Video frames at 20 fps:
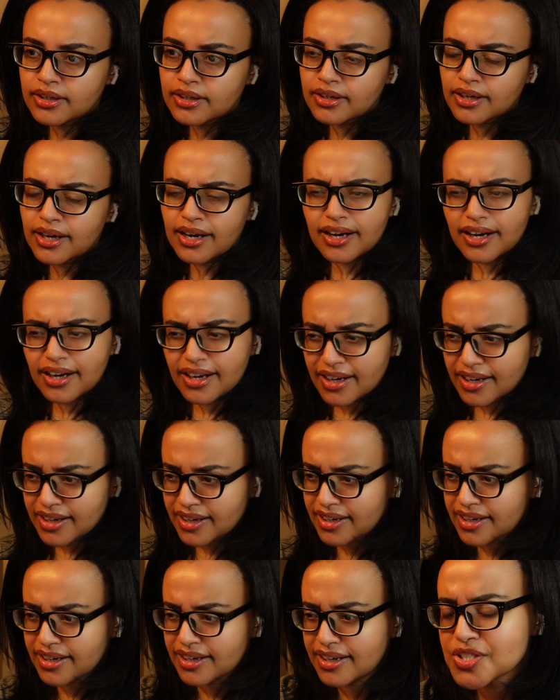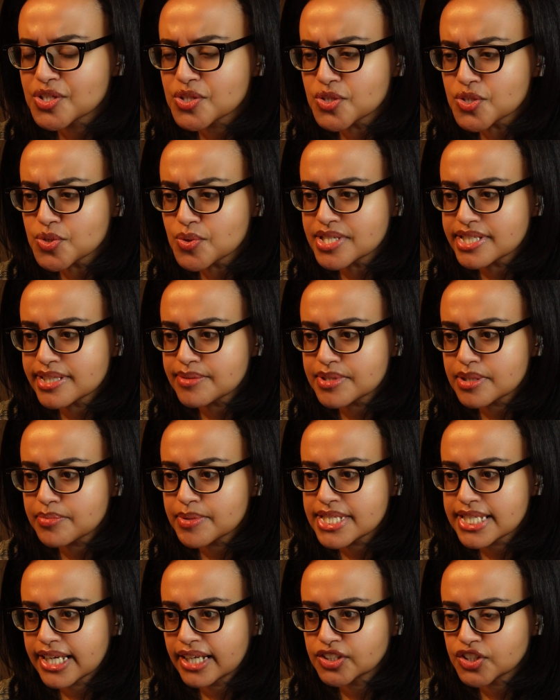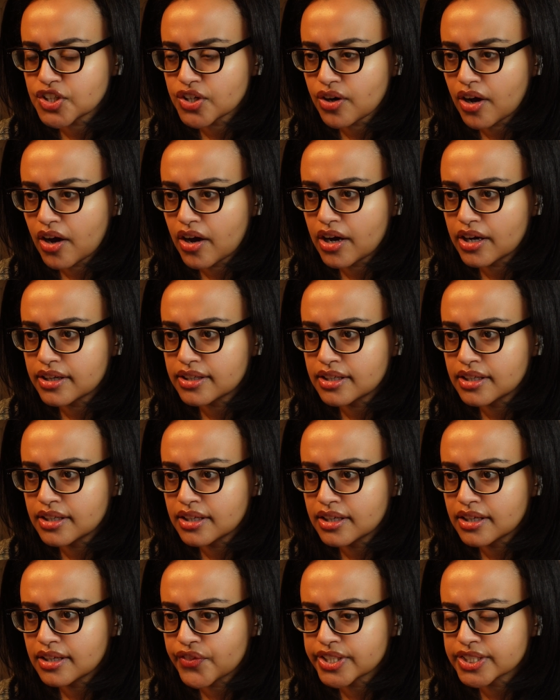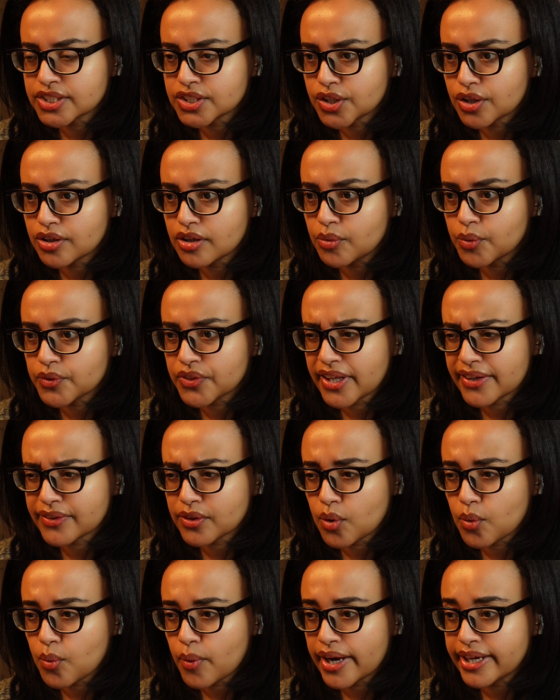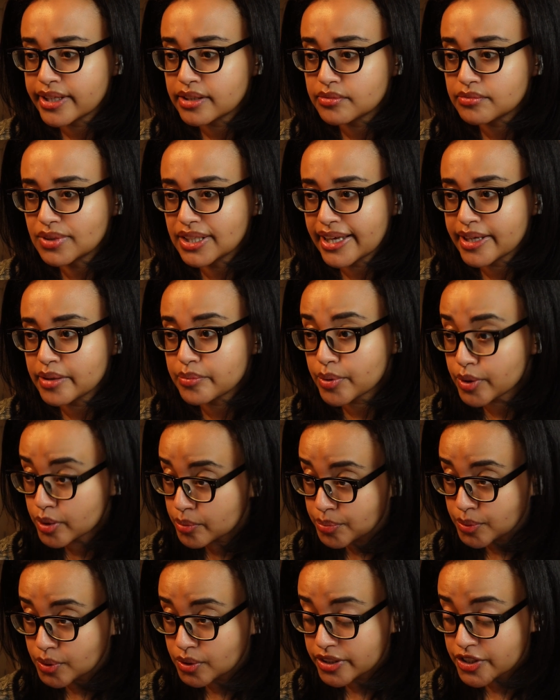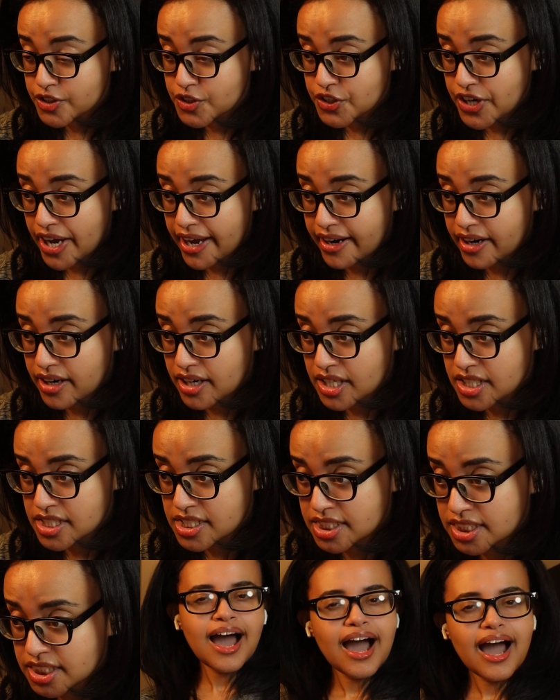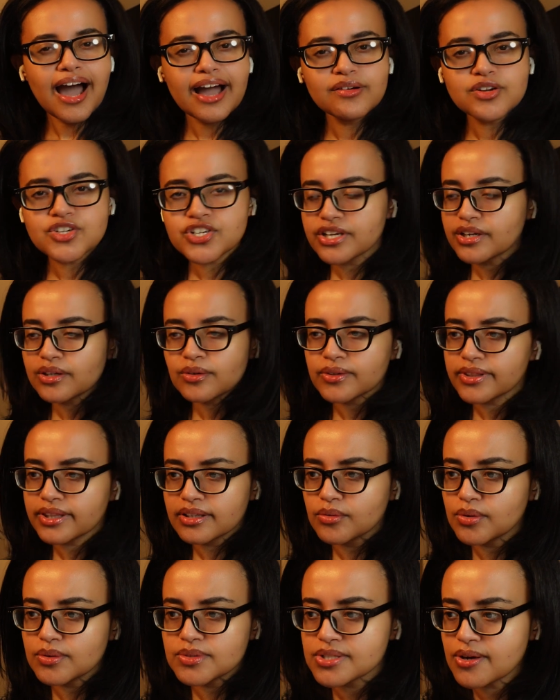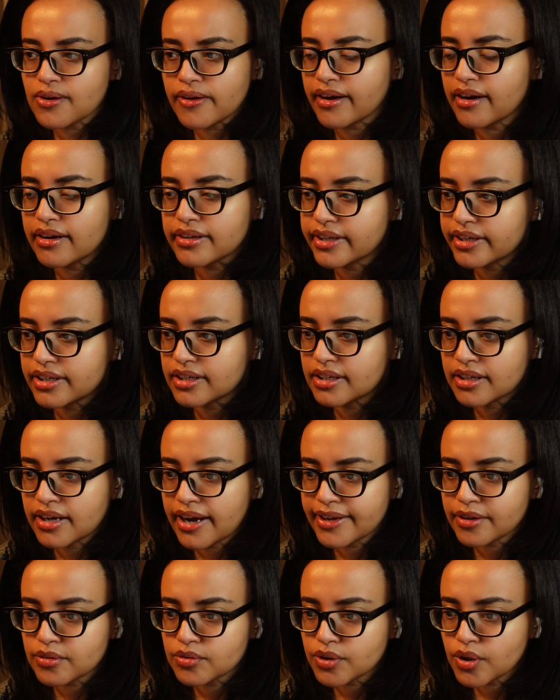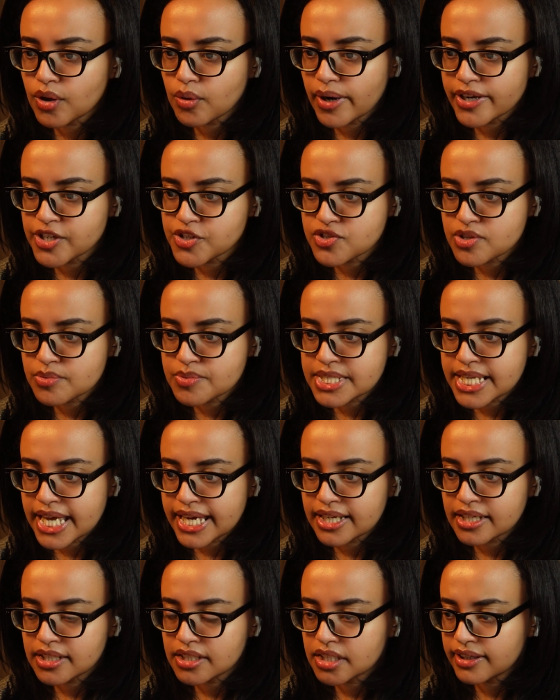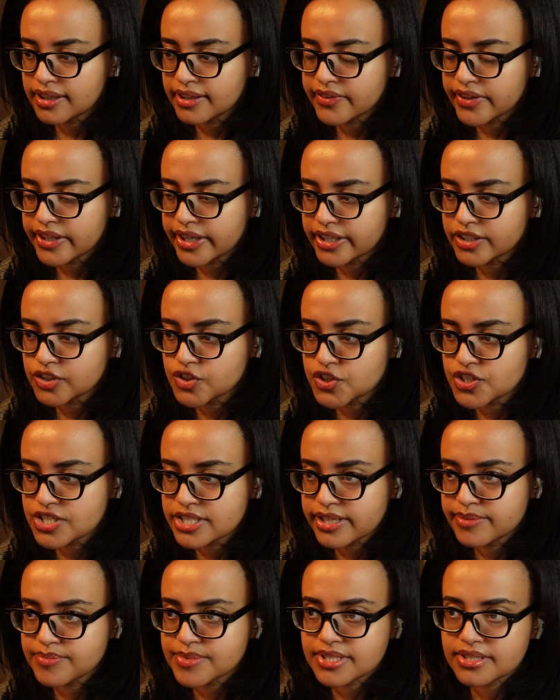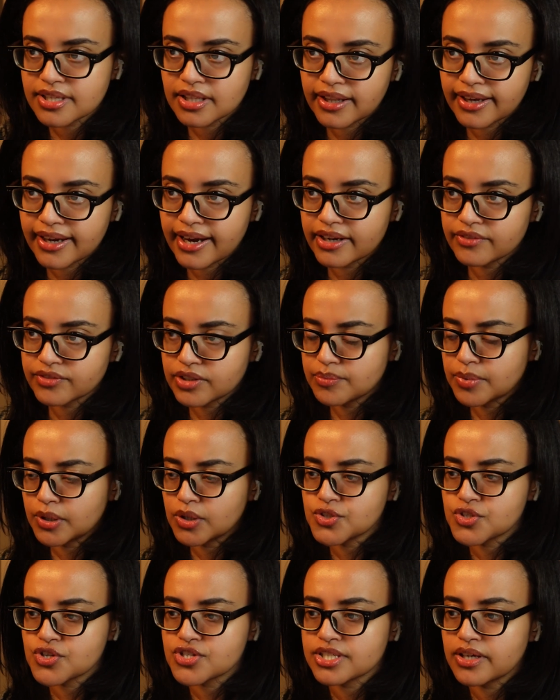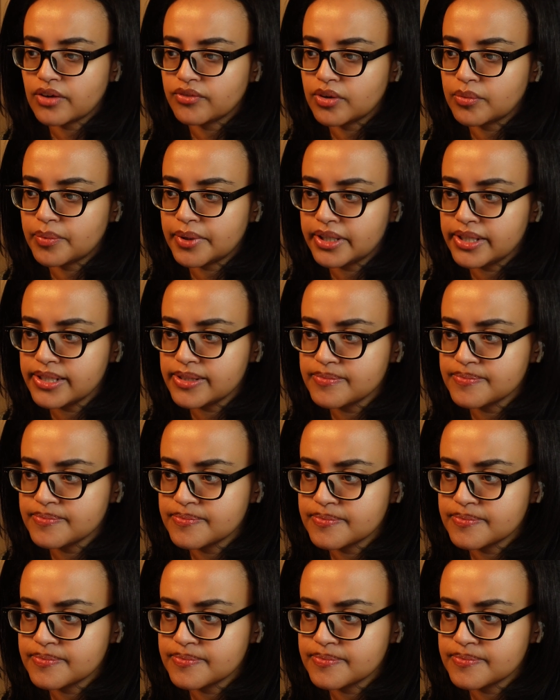Huh. So this one seems to be centered on this girl with like the white, light purplish hair. I wish I knew what was going on here. I don't know why she's upset. In the end, she seems to like kind of compose herself a bit.